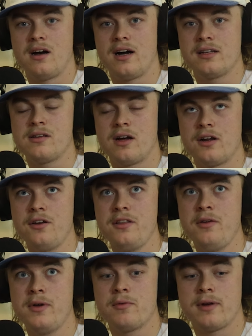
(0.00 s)
I don't
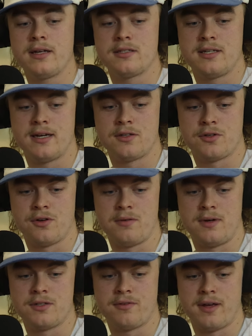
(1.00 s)
think we reached out too
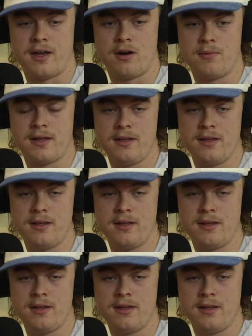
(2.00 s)
much for help.